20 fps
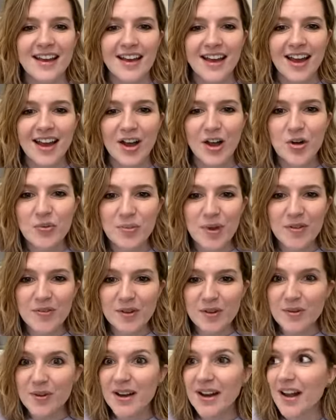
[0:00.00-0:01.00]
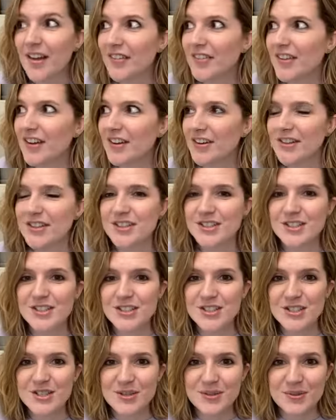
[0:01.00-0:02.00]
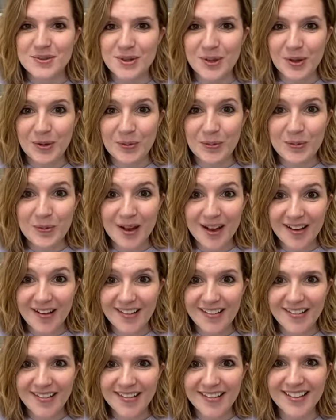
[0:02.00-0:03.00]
Hope everyone out there is doing well.